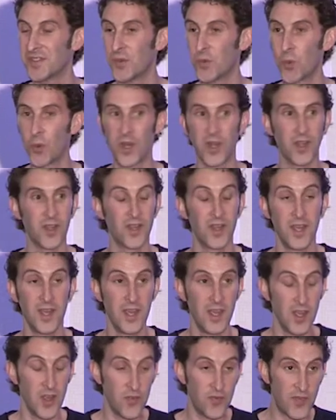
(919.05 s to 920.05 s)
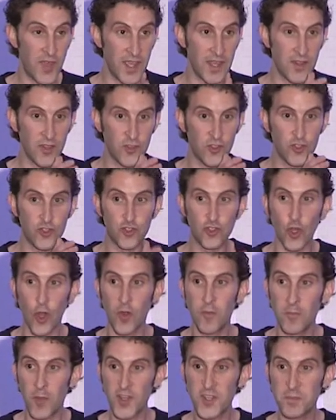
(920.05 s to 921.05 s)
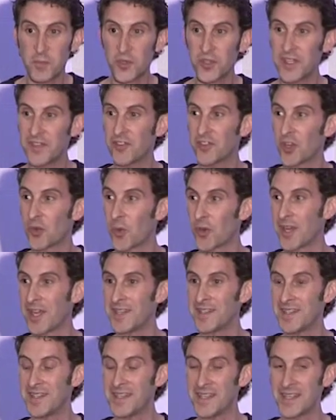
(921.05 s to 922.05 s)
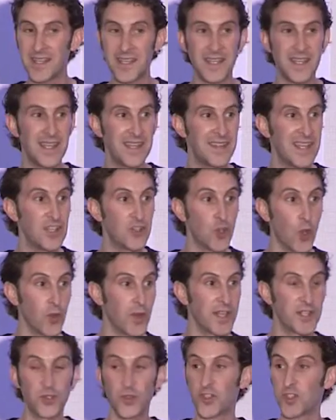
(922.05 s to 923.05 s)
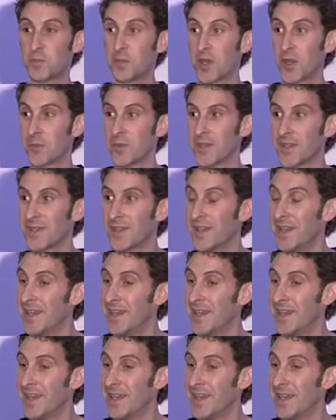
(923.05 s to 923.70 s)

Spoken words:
where they so much believe in their one idea and they don't like to experiment,